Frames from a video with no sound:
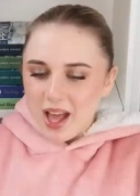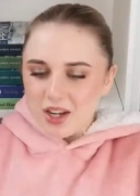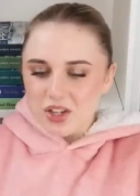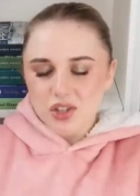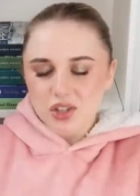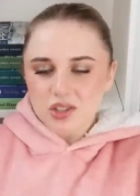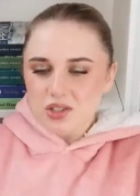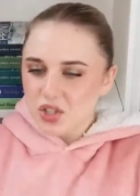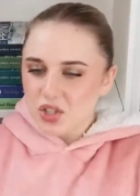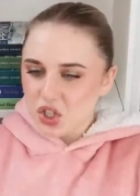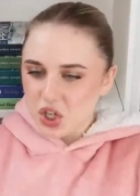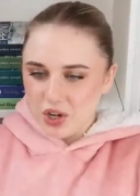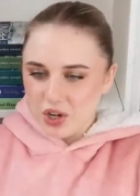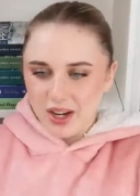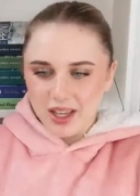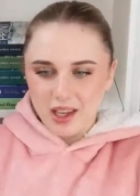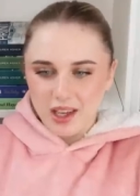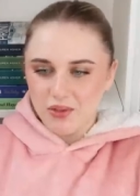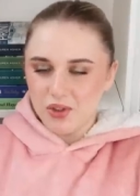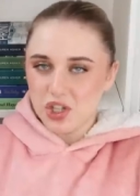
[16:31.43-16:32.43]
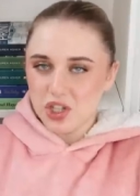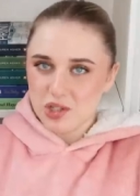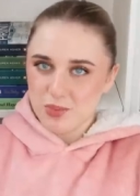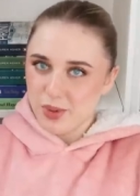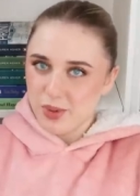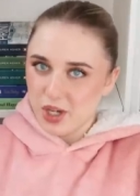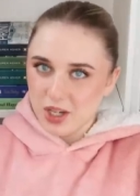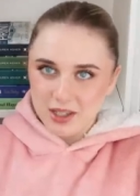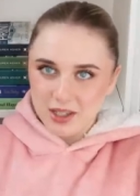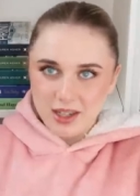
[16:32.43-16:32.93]
And it just goes to show like if you just
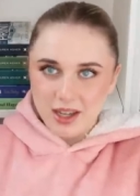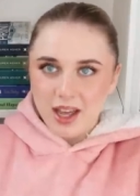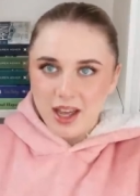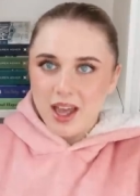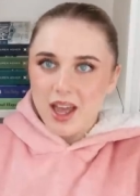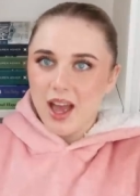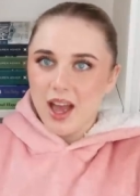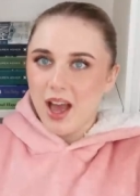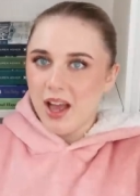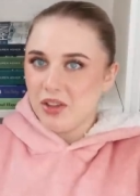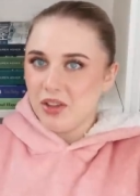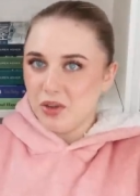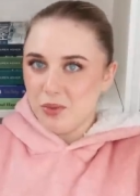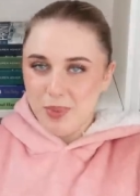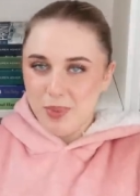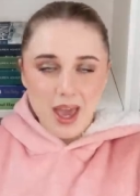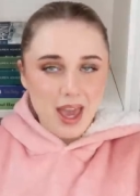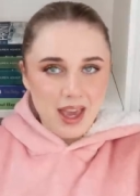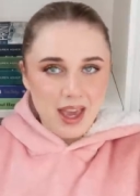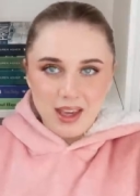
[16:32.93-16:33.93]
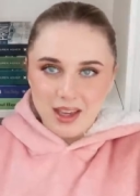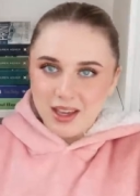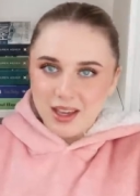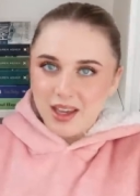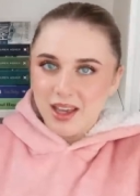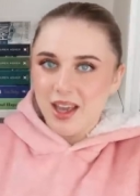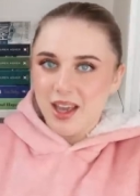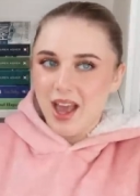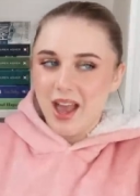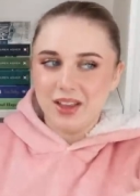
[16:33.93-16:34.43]
book and you pay
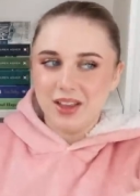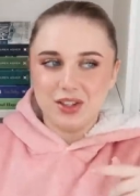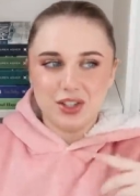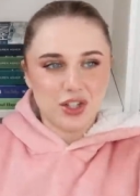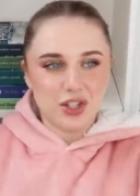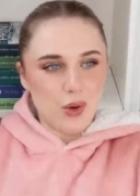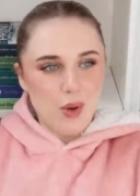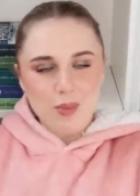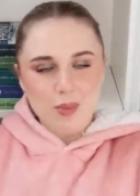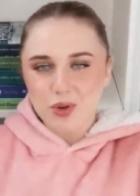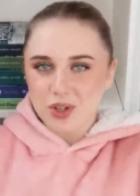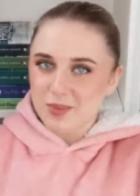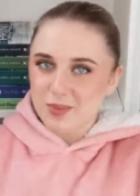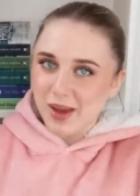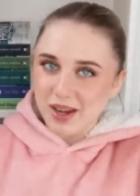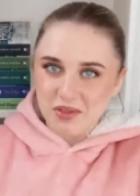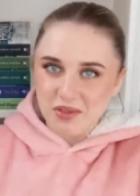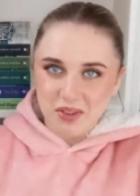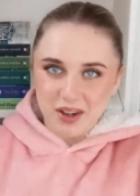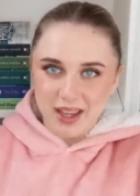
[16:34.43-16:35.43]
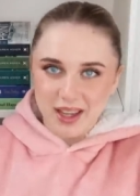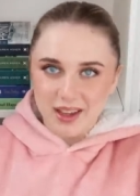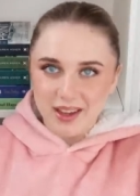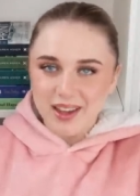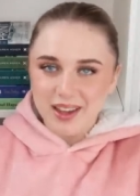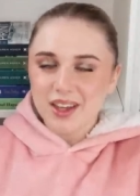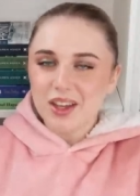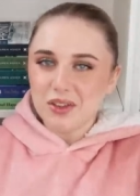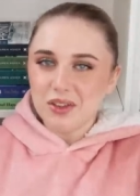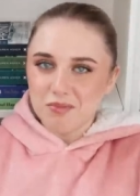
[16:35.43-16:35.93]
and you show up respectfully,
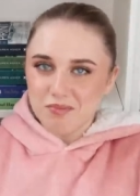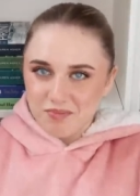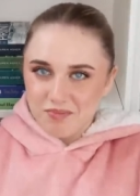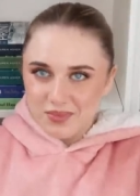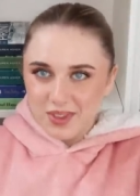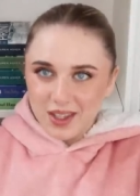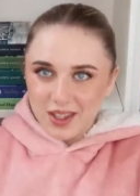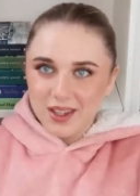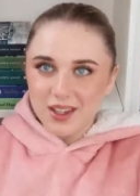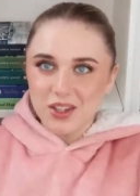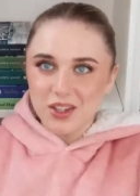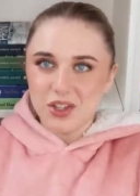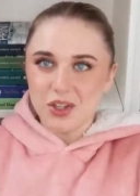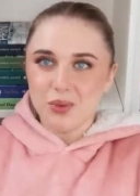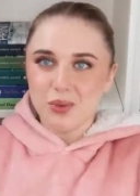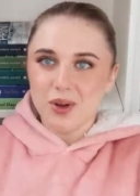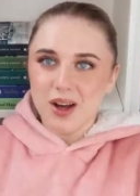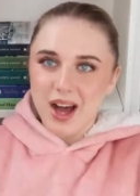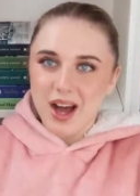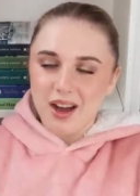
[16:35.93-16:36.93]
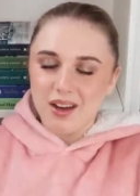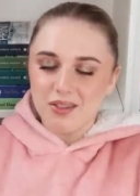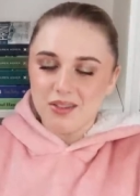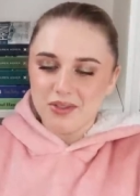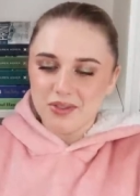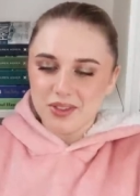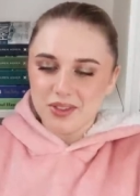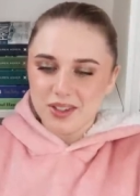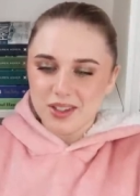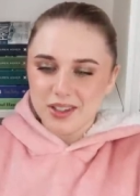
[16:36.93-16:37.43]
you will
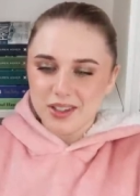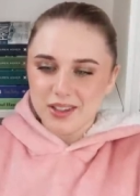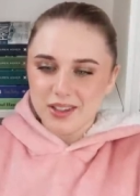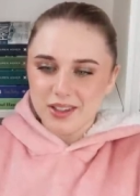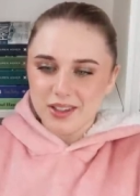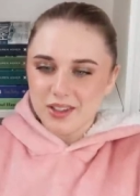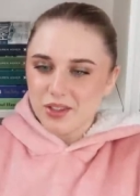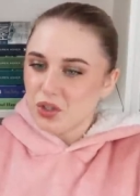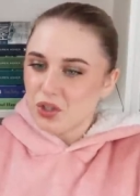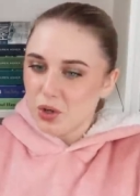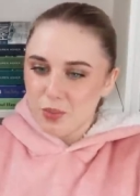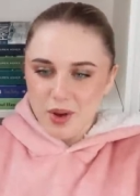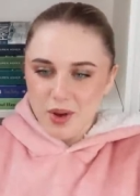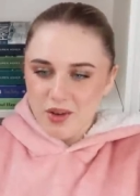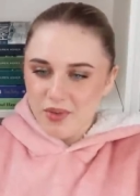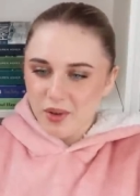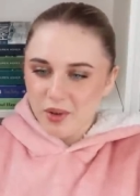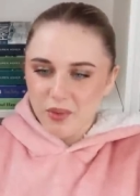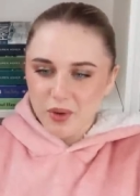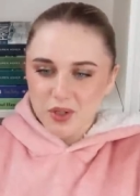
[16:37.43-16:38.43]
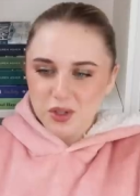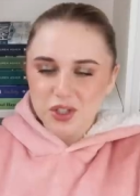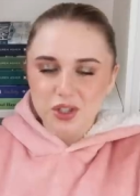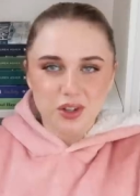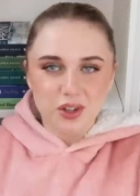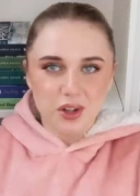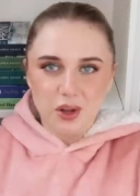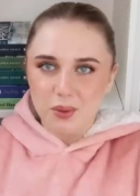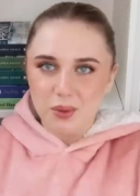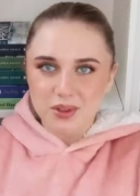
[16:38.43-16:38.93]
have your perfect photo
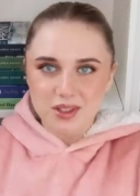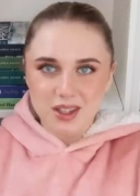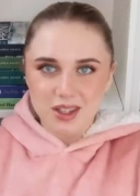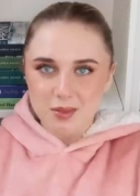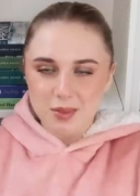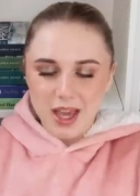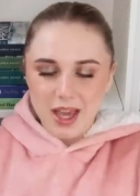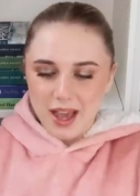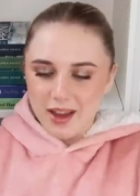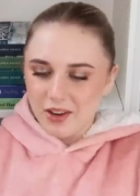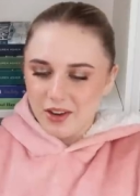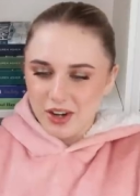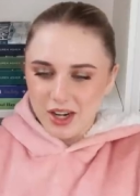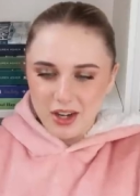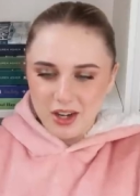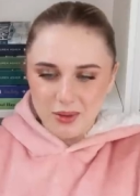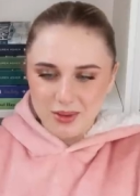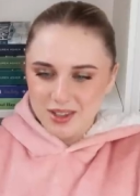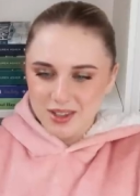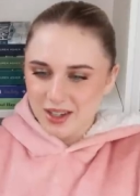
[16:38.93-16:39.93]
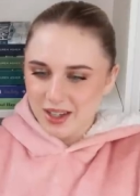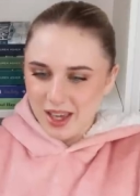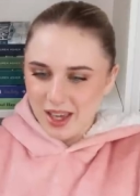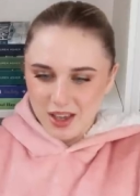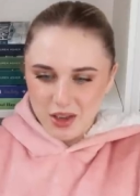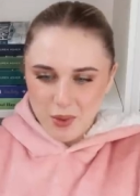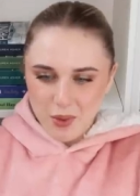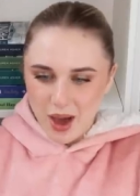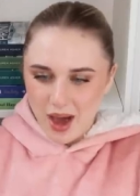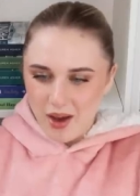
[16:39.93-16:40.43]
shoot. No one's gonna be angry, no one's gonna
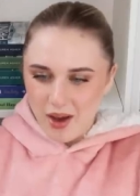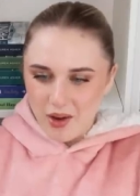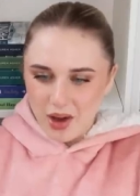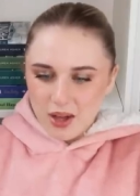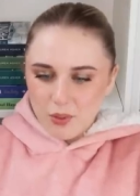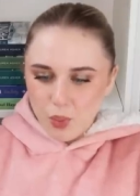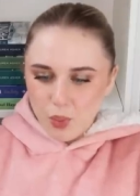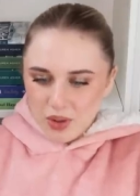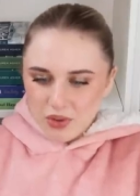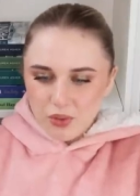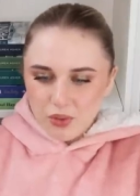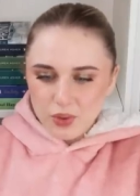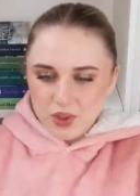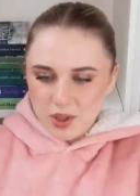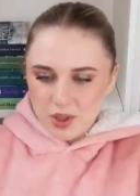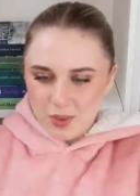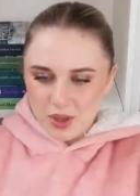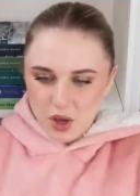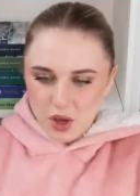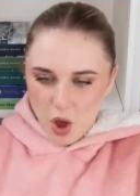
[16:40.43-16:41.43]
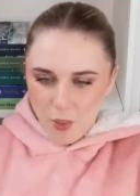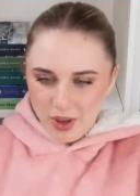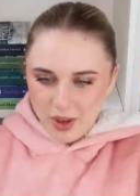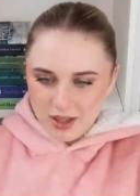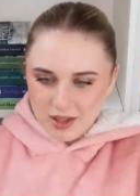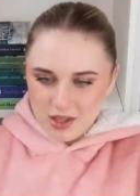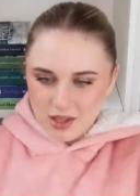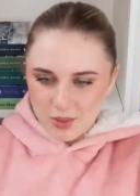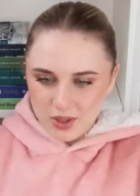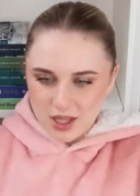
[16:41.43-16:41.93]
kick you out. I went through some of the
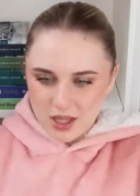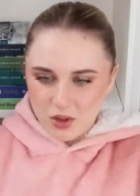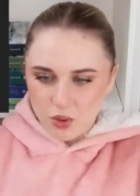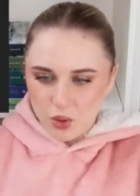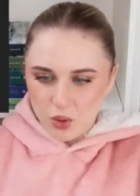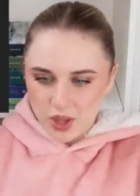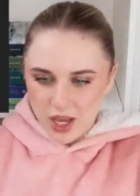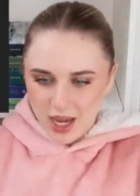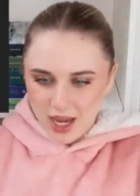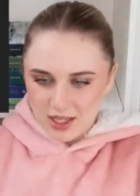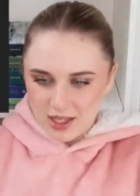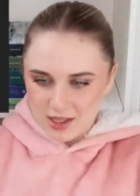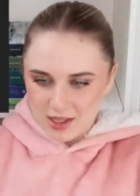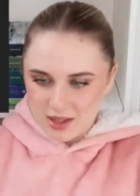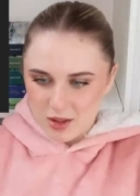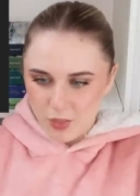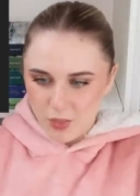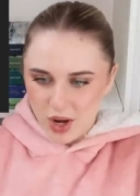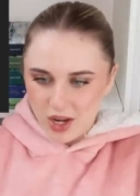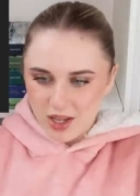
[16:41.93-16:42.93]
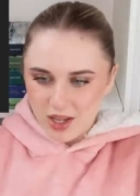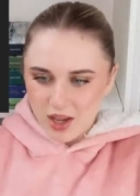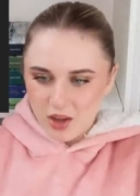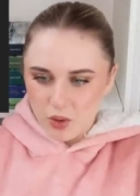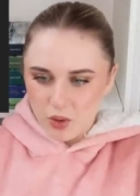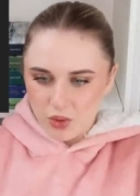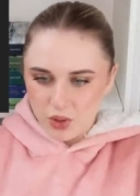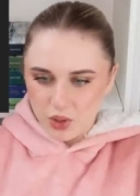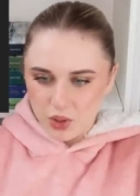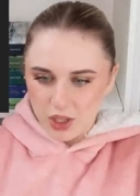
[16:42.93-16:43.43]
comments, someone said all the haters, the bride gang,
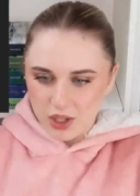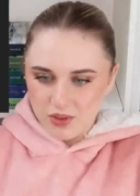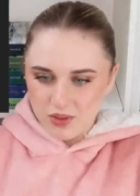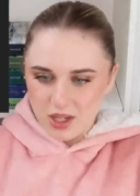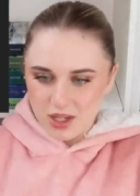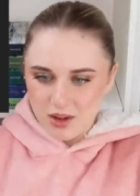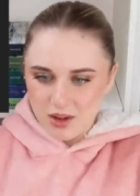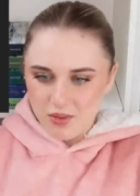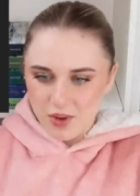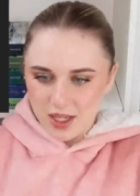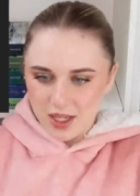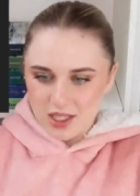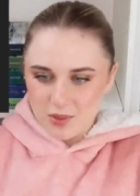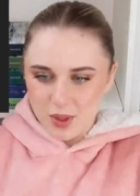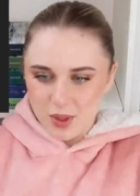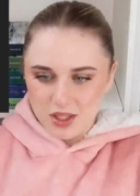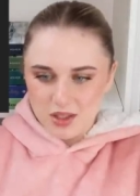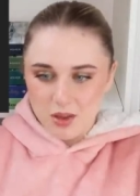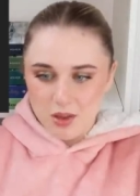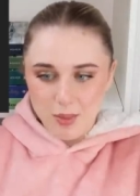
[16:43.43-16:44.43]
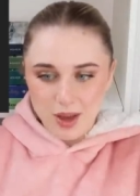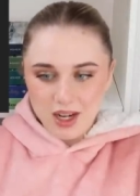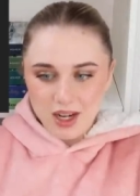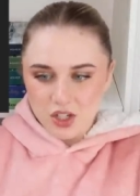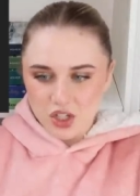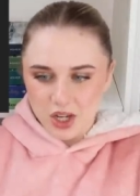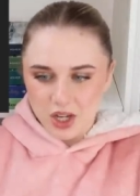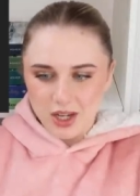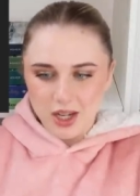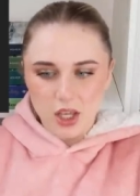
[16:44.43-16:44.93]
all the grief did in fact speak to the
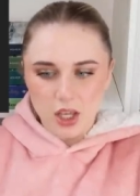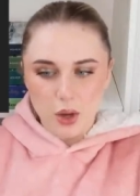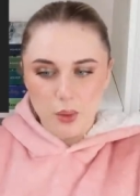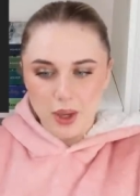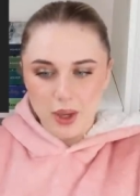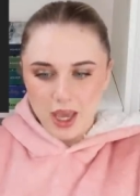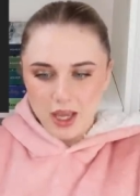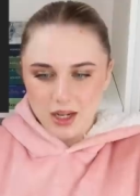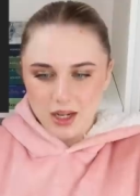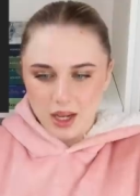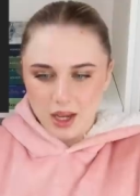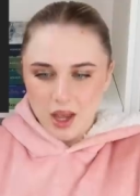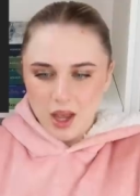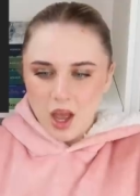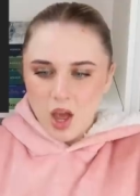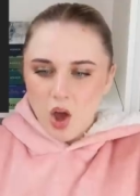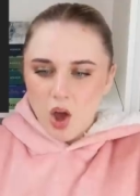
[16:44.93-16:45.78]
manager and he okayed it